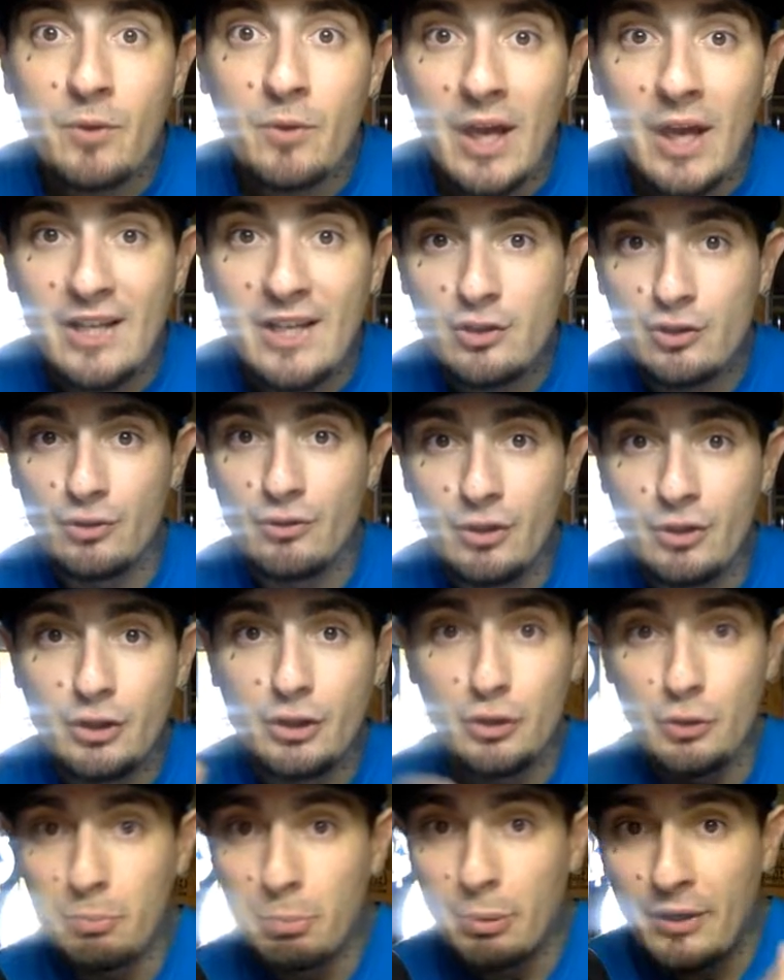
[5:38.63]
As soon as
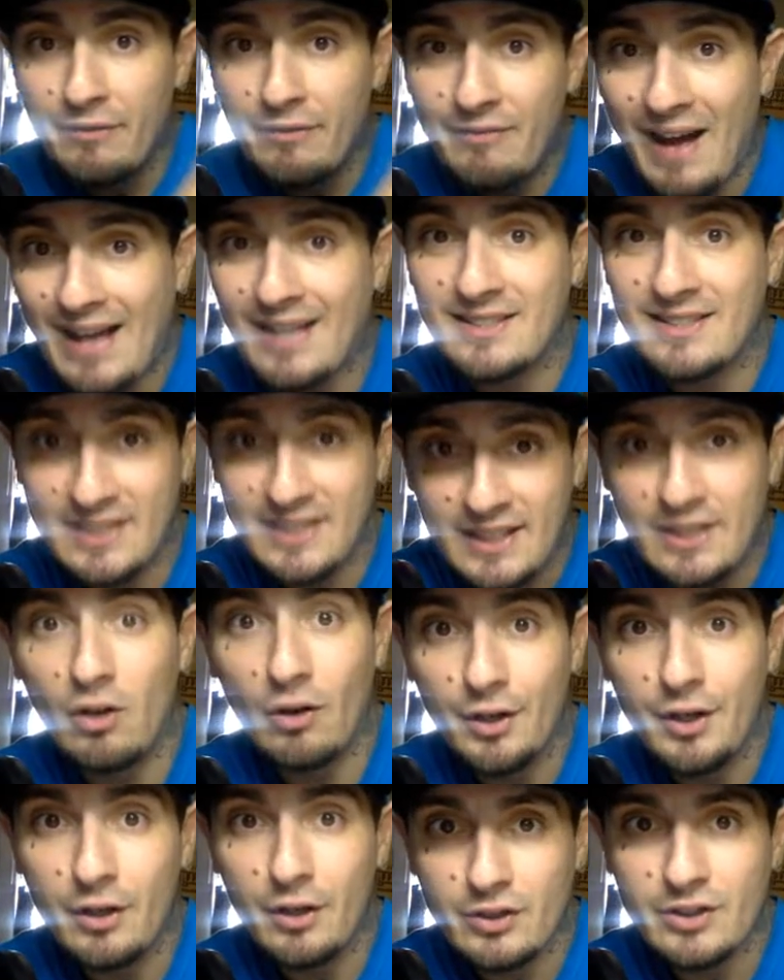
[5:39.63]
you put a vaccine
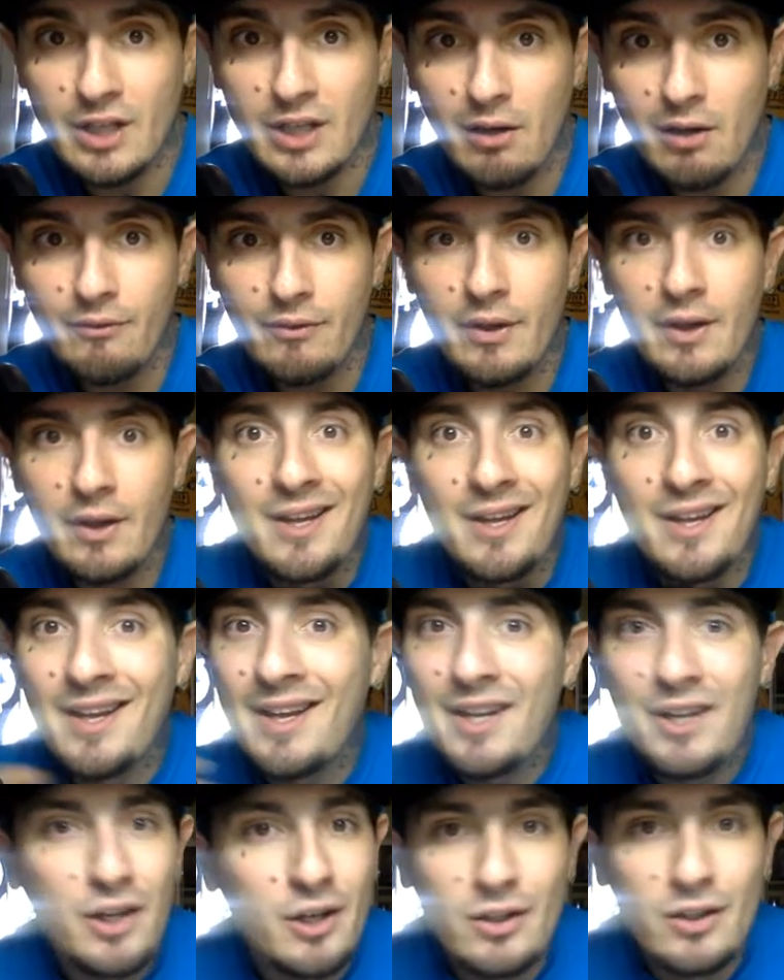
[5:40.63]
on yourself,
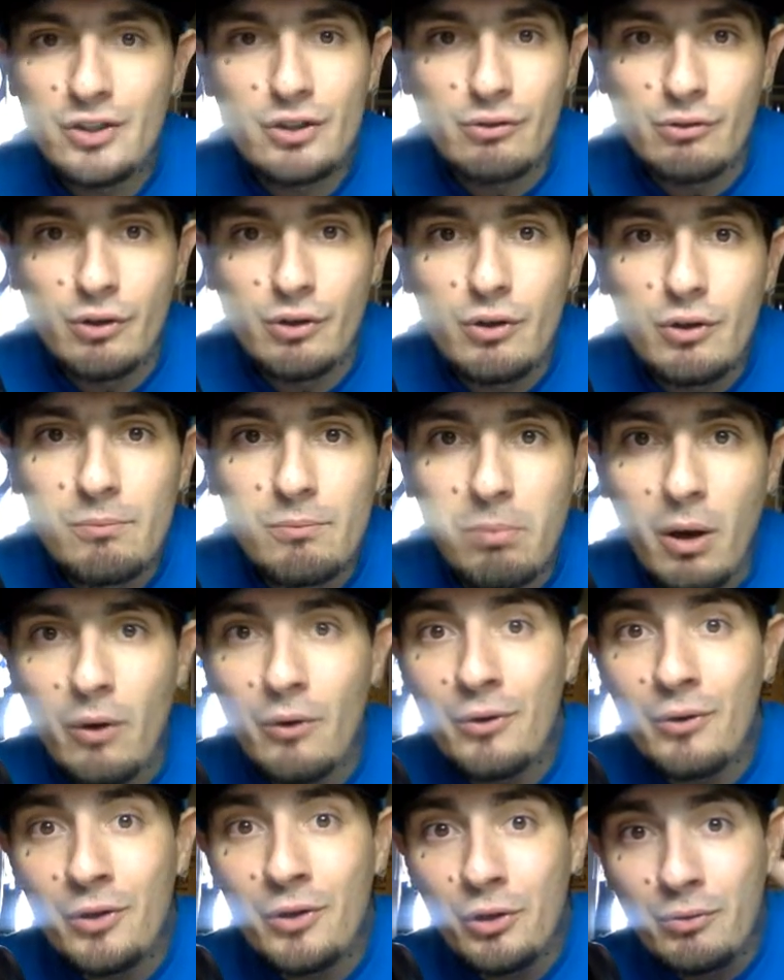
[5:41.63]
you're screwed,
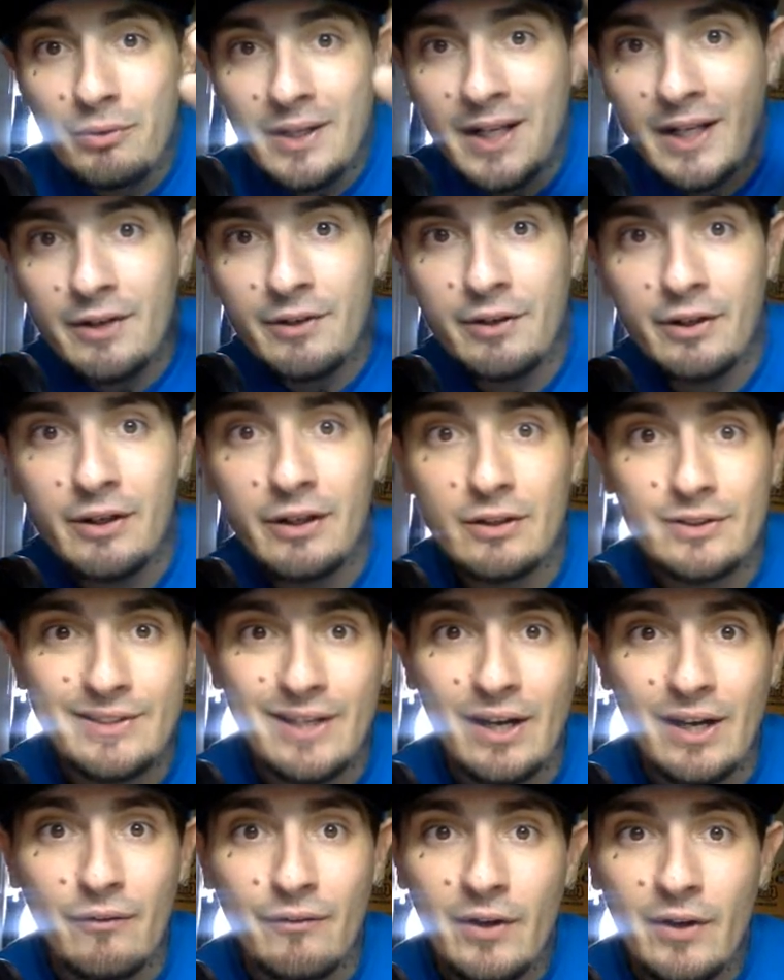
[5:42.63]
bro. You did it to
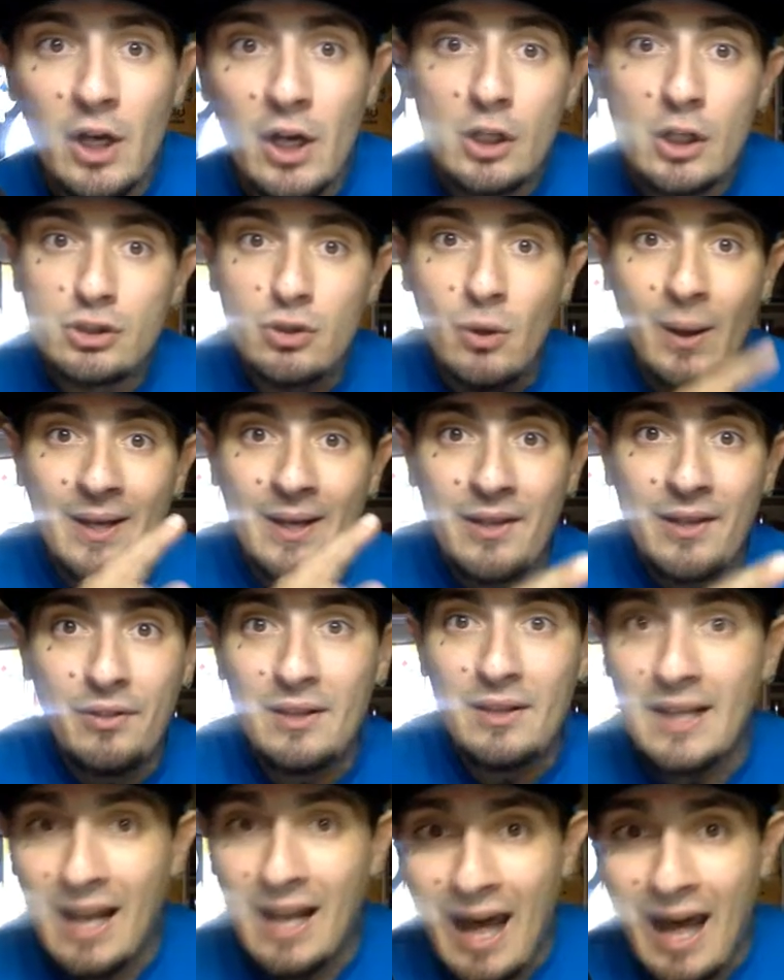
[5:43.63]
yourself. So anything
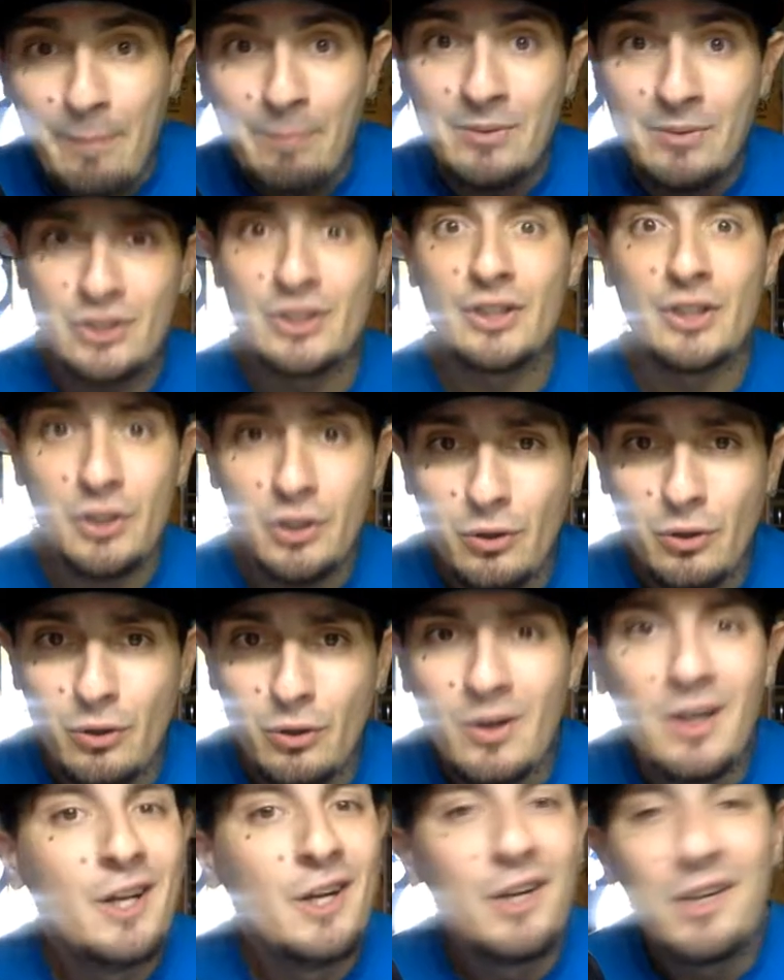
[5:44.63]
that happens to
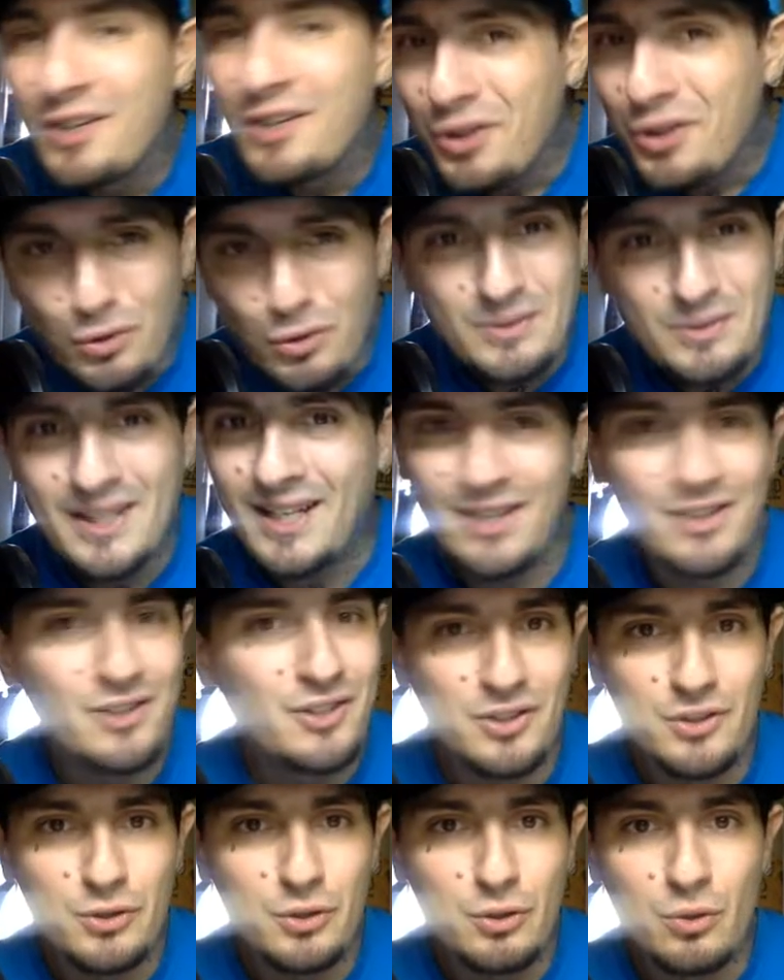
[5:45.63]
you, you did it
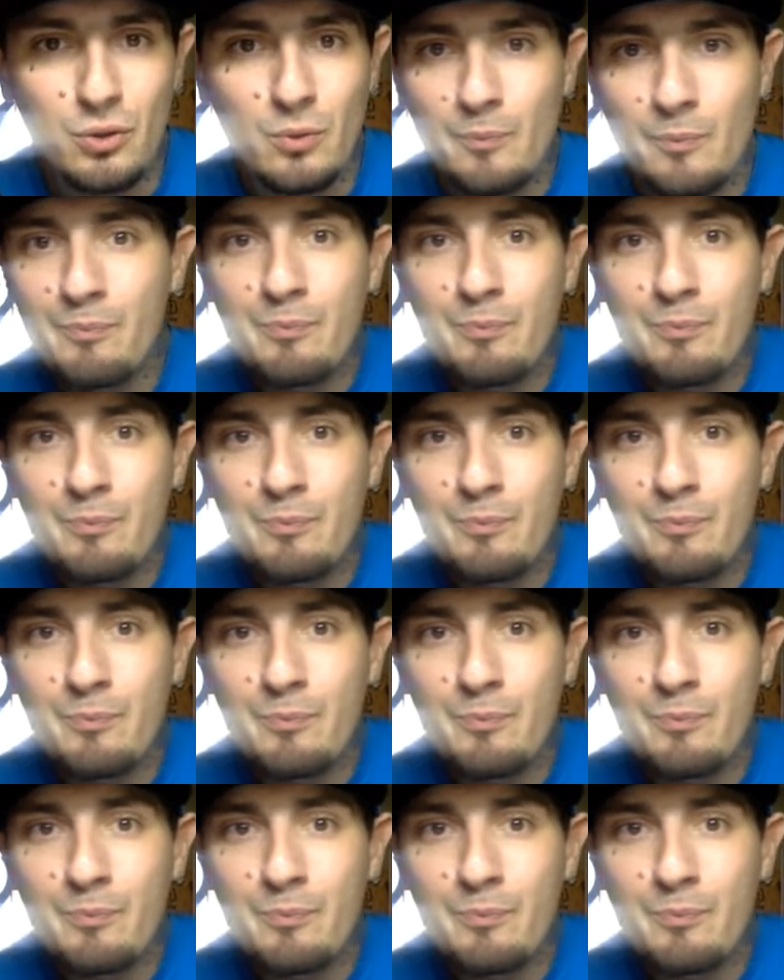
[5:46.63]
to you.